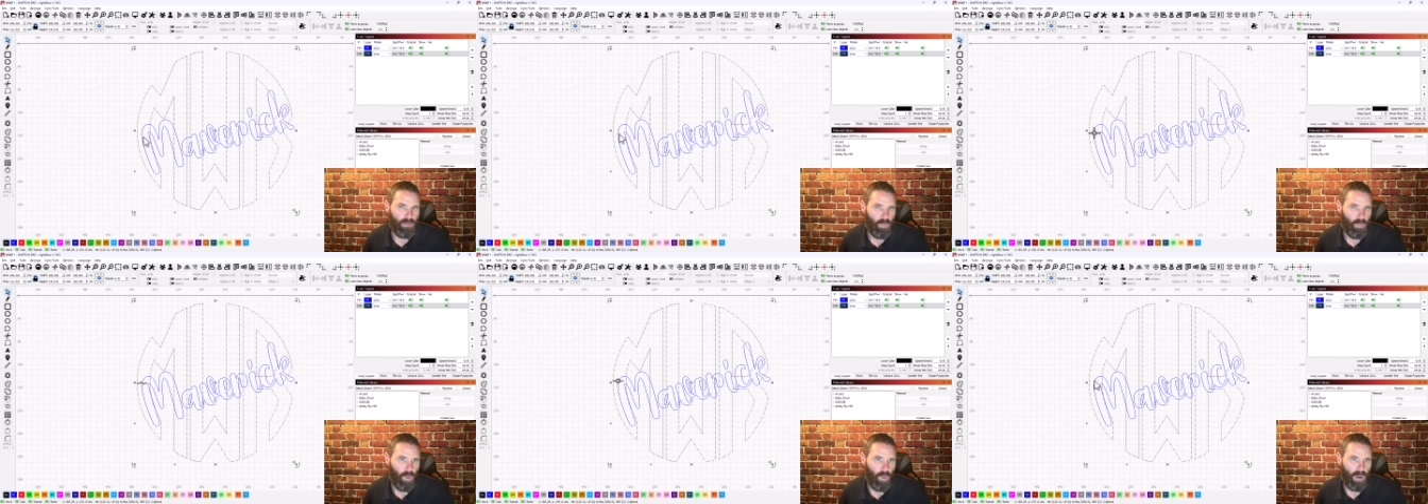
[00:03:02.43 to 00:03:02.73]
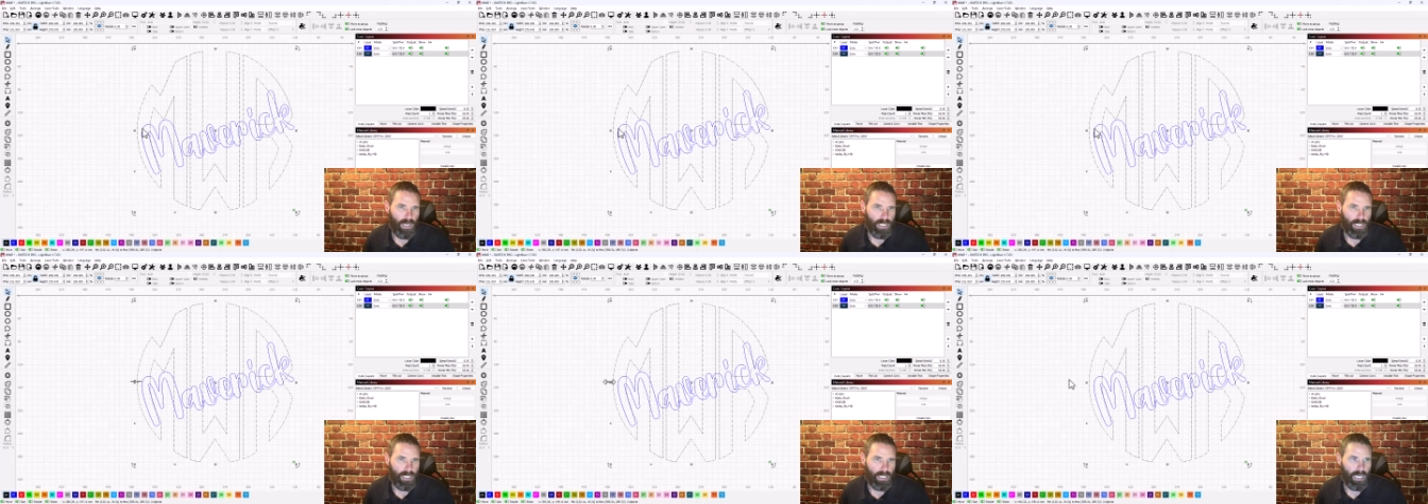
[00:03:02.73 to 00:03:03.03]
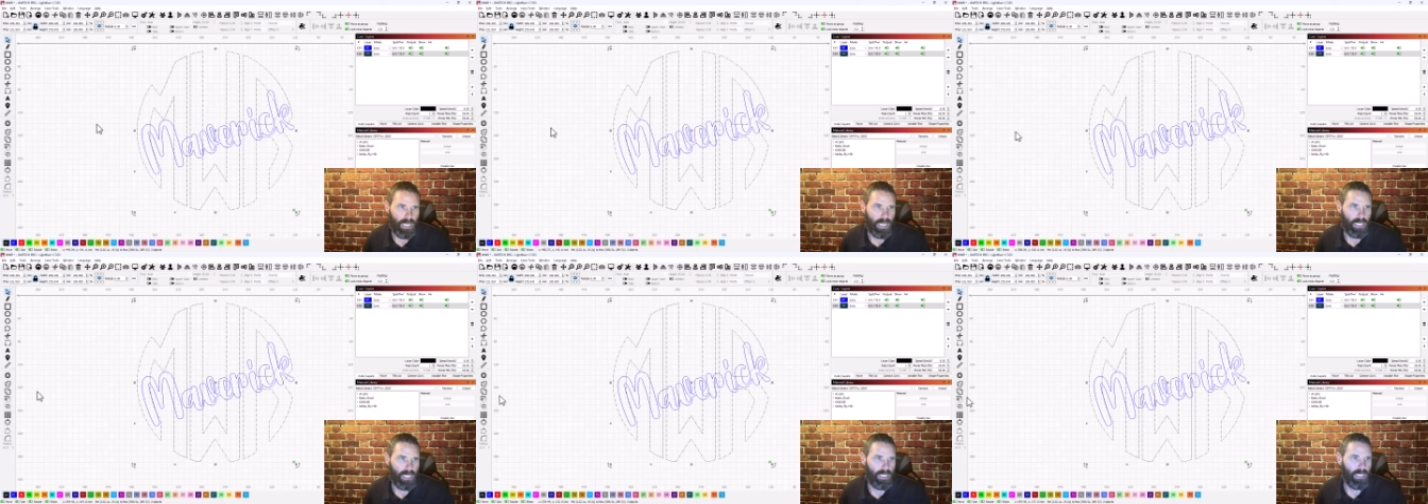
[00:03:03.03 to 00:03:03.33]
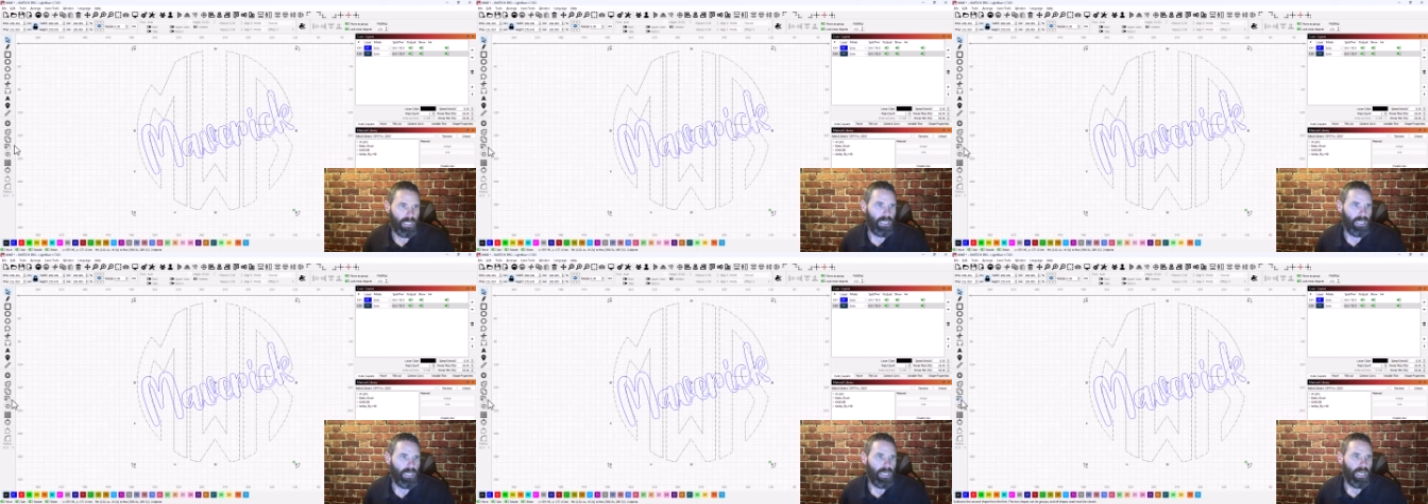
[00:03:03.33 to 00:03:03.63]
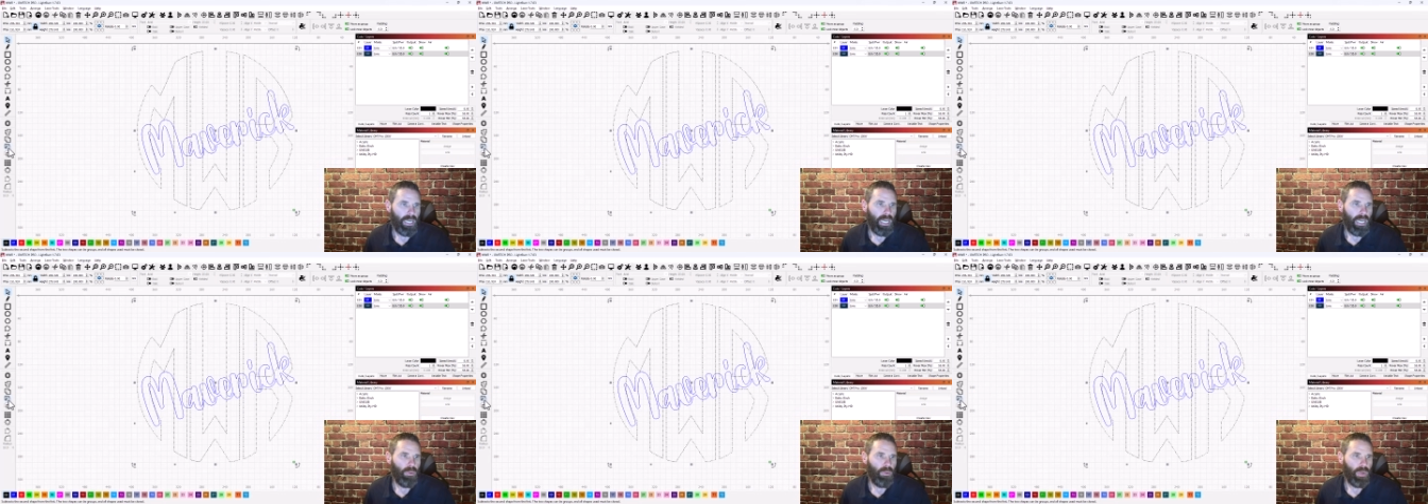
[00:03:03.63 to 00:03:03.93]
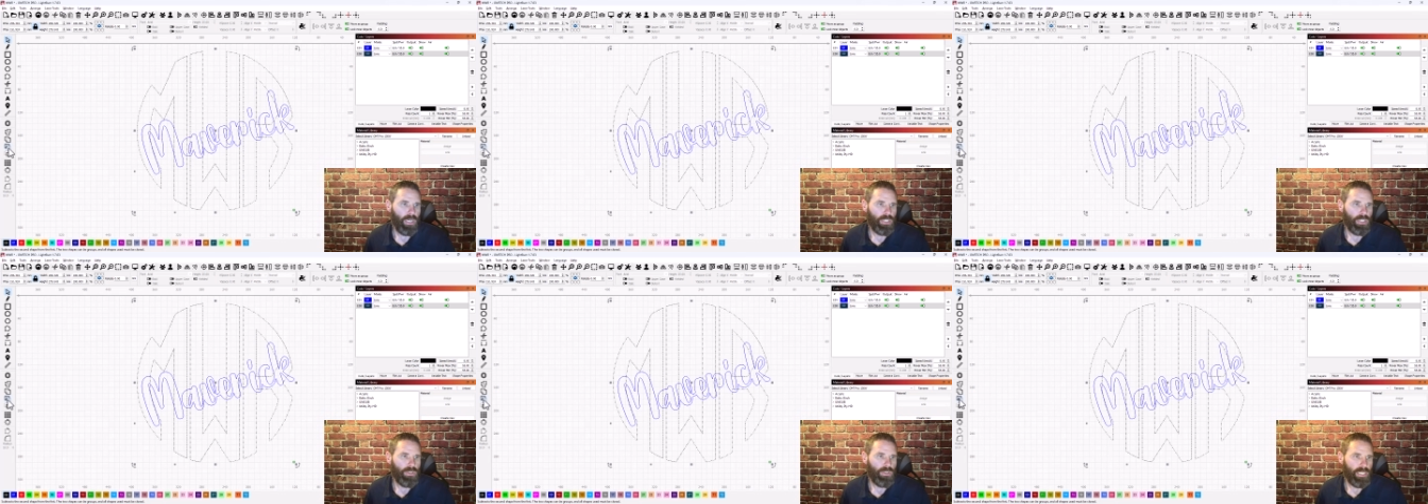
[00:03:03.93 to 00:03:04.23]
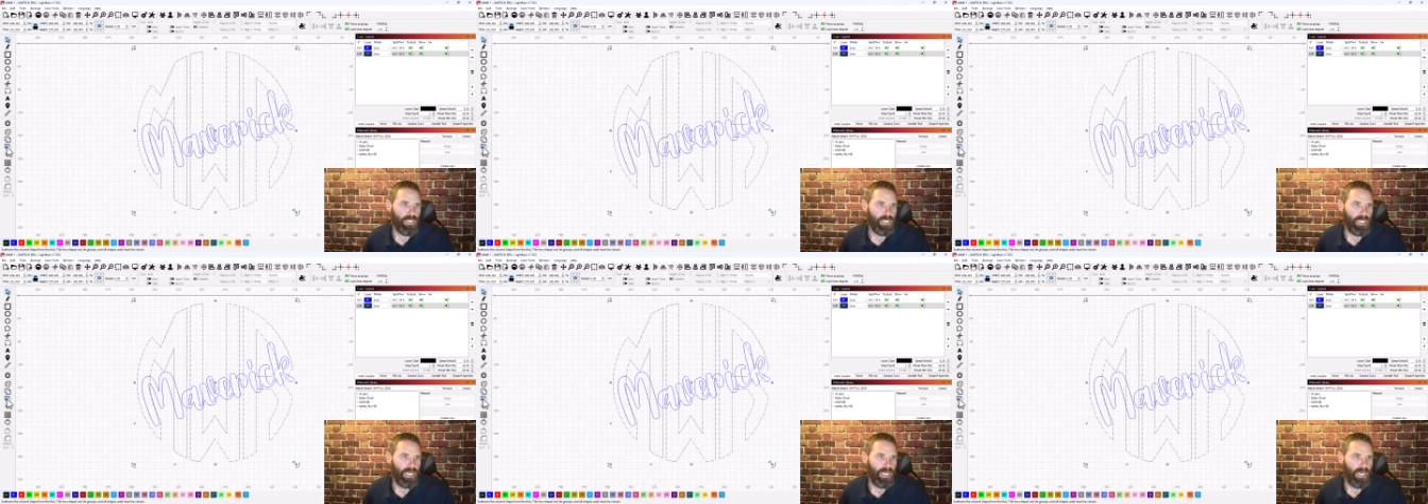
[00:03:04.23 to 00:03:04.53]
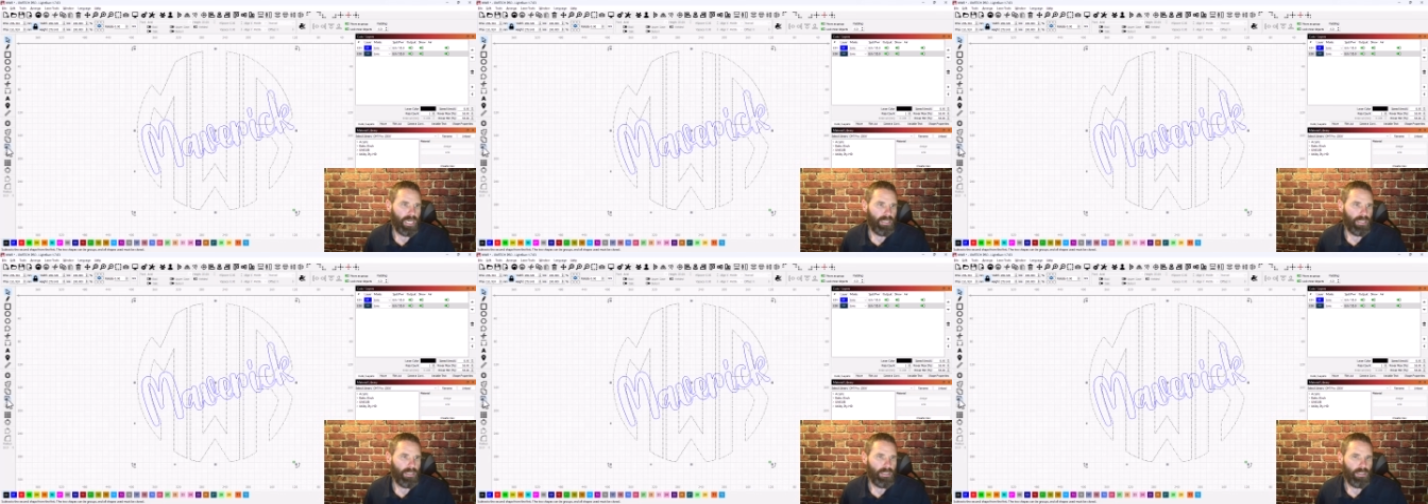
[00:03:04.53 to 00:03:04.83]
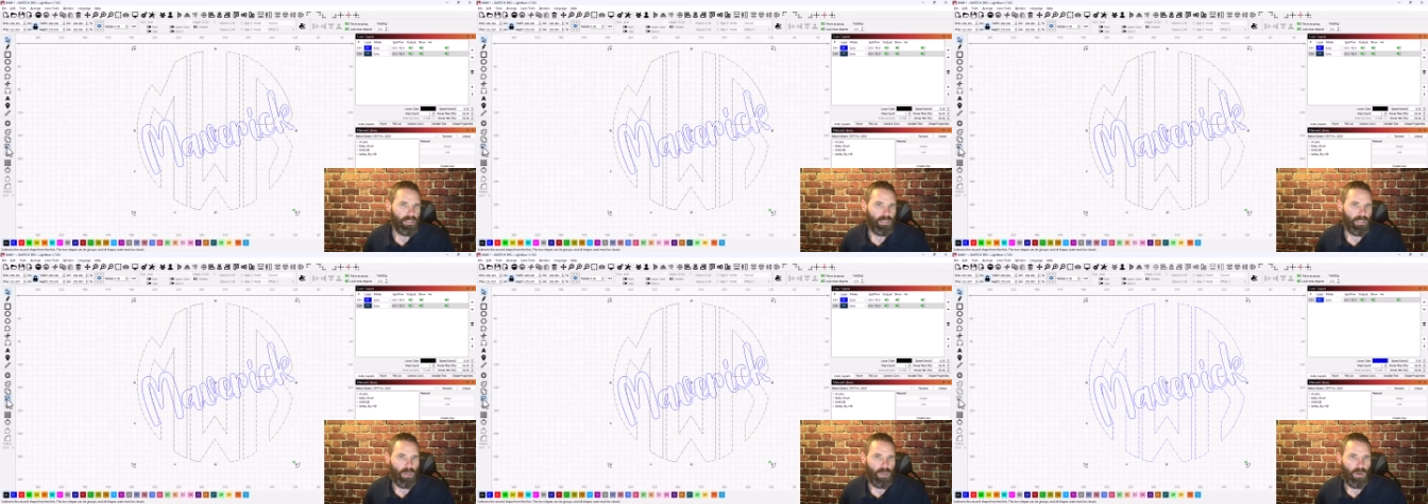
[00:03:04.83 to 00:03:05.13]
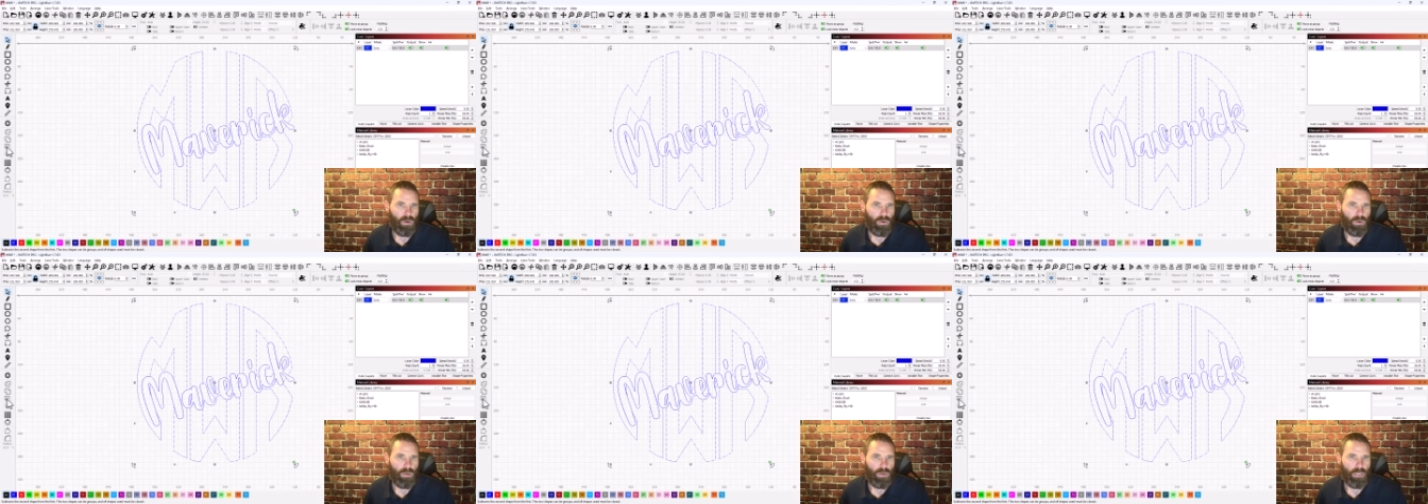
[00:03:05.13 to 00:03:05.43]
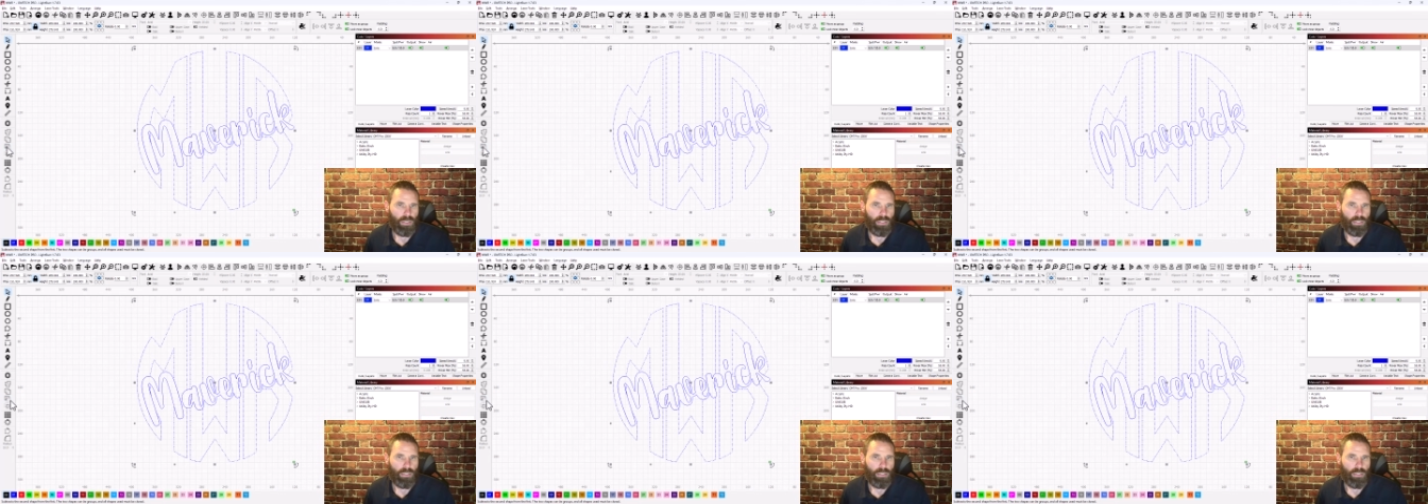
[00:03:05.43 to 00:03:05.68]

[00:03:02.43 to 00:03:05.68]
one is done. And we're going to do this again. So